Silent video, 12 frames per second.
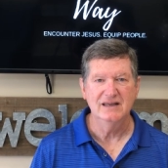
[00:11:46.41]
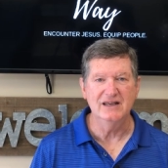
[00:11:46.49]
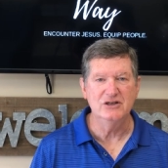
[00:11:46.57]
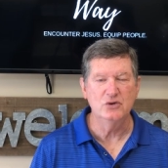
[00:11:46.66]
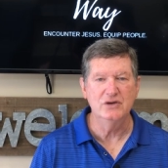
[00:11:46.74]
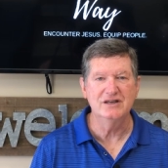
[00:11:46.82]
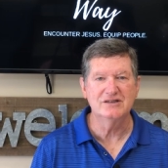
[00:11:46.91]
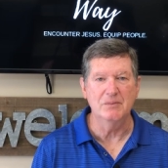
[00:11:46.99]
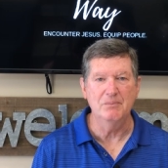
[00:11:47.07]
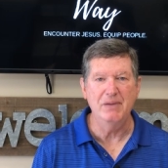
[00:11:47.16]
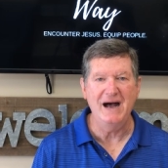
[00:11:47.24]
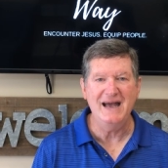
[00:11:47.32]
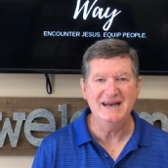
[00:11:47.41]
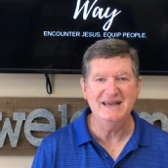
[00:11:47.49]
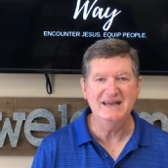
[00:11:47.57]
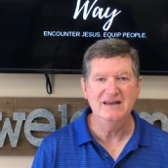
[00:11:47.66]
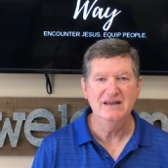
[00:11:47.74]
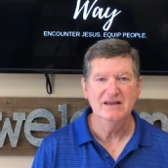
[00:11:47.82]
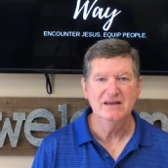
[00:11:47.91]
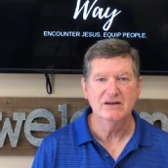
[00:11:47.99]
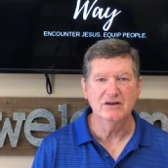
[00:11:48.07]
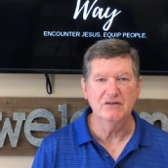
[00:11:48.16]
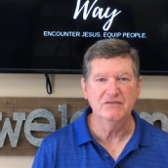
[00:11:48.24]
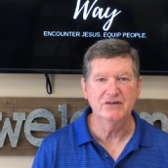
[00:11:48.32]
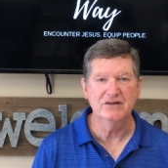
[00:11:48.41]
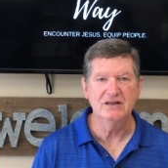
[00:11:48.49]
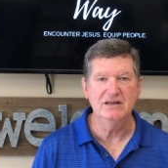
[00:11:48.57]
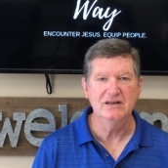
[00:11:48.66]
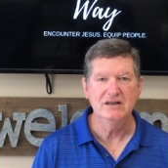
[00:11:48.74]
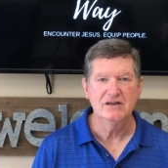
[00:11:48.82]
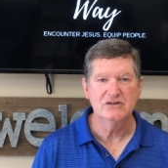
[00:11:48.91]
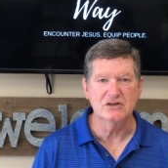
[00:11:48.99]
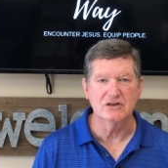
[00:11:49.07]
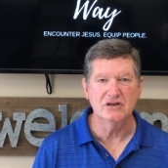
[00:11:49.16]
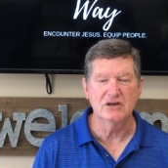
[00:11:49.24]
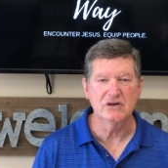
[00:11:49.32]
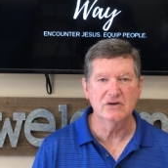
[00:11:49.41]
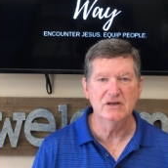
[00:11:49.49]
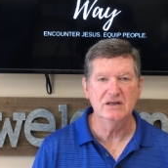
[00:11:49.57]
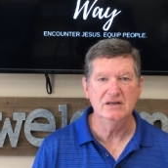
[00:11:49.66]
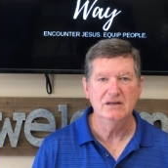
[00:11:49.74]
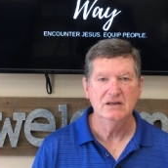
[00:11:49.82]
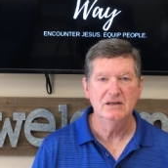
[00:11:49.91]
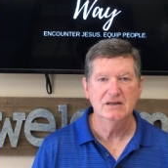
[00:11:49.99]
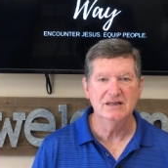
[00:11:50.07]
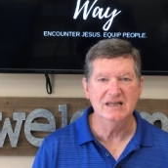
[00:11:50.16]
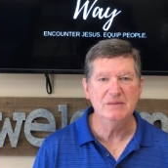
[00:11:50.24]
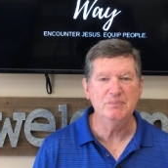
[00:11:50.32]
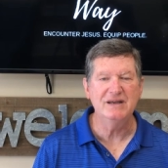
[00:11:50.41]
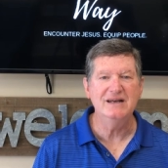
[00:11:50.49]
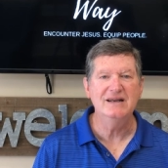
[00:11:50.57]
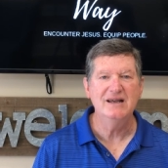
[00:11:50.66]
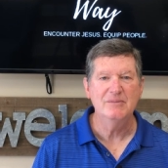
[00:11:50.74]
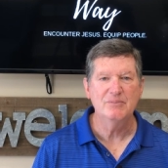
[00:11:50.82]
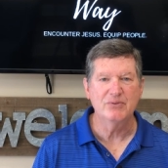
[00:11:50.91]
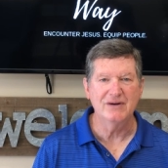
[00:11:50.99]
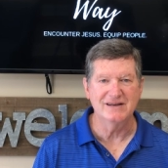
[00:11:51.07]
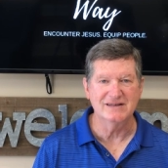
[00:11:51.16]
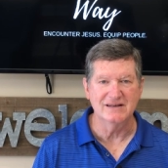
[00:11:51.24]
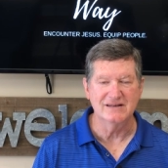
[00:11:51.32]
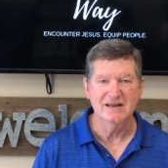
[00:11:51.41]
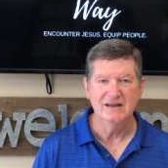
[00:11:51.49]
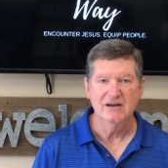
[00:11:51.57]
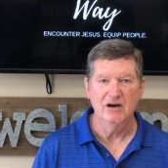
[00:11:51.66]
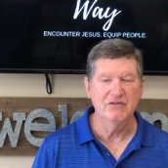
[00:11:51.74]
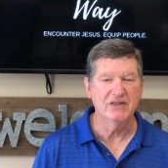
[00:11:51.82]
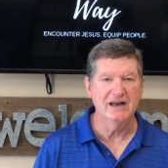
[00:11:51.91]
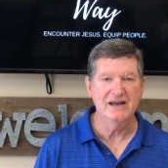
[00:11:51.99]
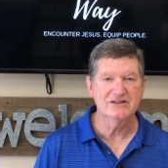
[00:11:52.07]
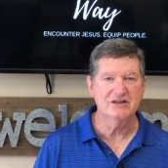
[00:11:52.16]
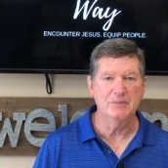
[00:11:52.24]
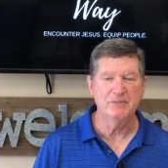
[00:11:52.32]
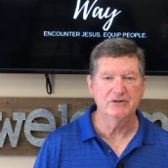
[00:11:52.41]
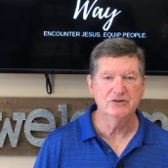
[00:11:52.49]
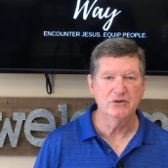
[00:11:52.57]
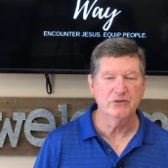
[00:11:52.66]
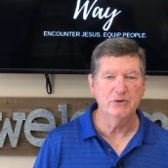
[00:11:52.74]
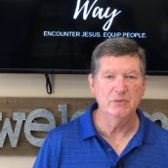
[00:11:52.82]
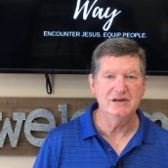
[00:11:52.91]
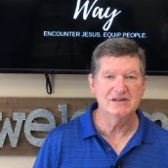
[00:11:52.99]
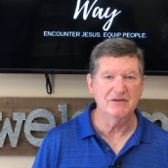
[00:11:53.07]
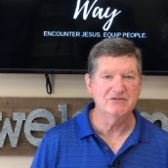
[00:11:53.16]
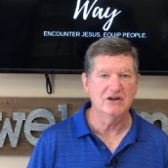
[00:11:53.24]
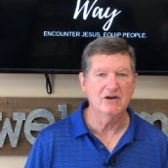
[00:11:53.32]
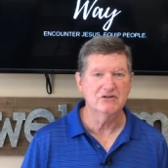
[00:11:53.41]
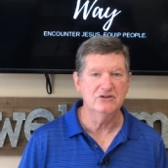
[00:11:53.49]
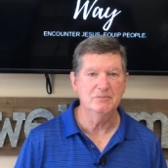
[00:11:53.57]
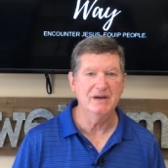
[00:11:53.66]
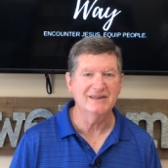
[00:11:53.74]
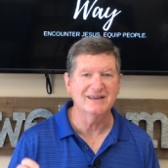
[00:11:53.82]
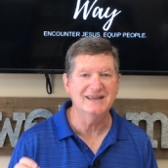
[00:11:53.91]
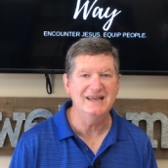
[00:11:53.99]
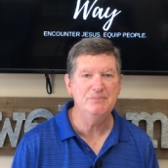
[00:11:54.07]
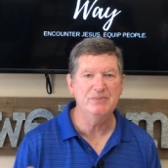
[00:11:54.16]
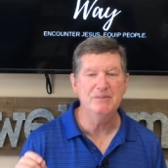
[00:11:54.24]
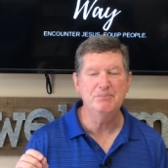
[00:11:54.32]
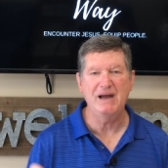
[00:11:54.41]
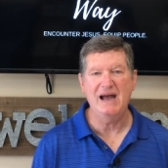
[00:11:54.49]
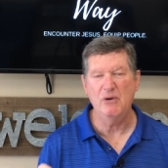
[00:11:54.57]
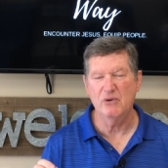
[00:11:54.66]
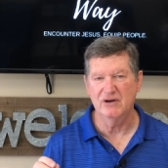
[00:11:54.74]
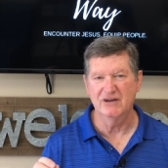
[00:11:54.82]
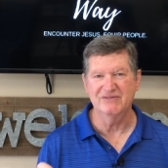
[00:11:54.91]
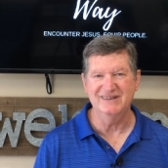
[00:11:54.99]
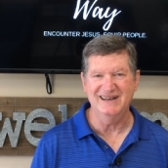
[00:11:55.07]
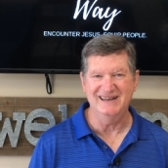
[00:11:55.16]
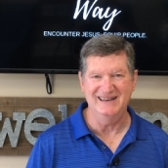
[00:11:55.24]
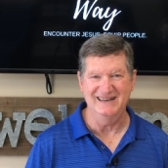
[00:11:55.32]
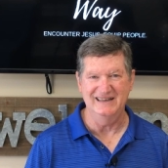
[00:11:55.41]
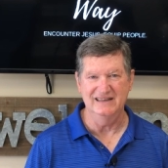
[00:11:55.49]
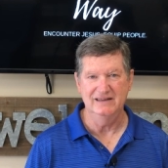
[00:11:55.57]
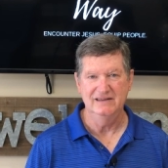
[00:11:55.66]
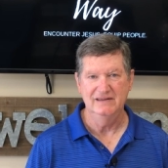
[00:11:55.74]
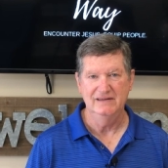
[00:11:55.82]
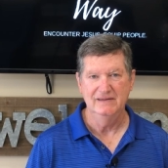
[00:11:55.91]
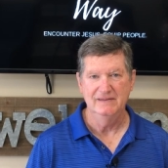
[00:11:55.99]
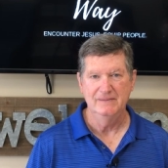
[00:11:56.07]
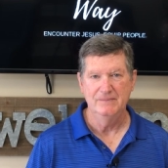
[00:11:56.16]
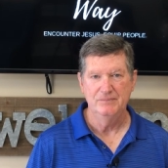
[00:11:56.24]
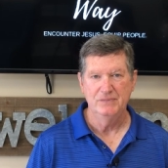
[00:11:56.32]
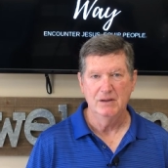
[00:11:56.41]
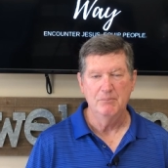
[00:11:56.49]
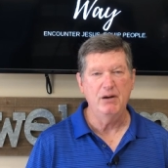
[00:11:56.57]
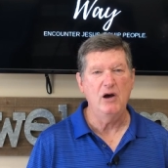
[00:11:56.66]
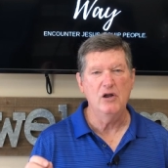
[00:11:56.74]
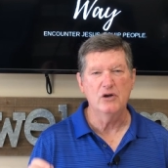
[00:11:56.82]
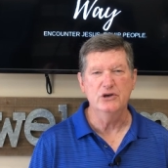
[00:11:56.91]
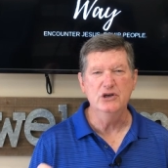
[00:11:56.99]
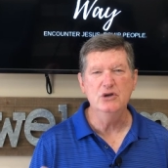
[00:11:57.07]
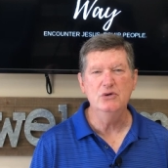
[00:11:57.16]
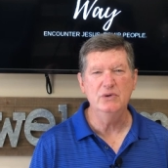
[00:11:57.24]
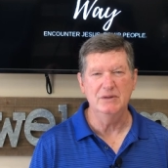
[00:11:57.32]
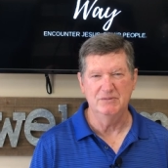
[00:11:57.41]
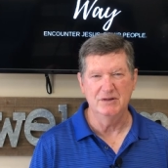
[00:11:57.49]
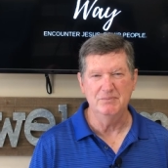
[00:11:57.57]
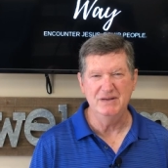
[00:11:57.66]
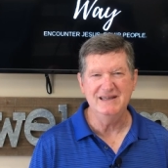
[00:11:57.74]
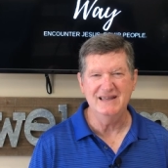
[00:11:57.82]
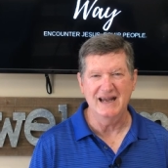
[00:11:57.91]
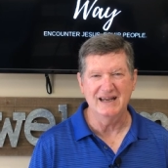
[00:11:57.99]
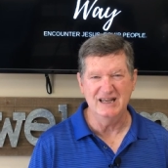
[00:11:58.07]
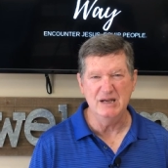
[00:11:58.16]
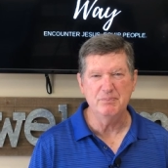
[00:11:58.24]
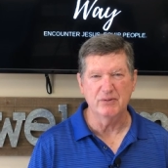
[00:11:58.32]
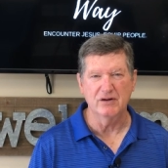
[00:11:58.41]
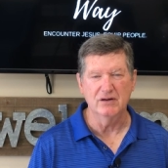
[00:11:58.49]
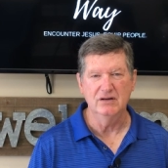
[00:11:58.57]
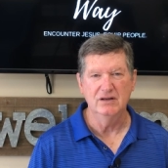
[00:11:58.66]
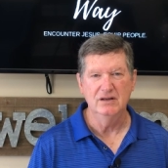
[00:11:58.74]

into His abiding, comforting, securing, keeping presence. Over the last couple, of two or three weeks, I've talked to you about the keeping power of God. Paul knew him to be that keeper.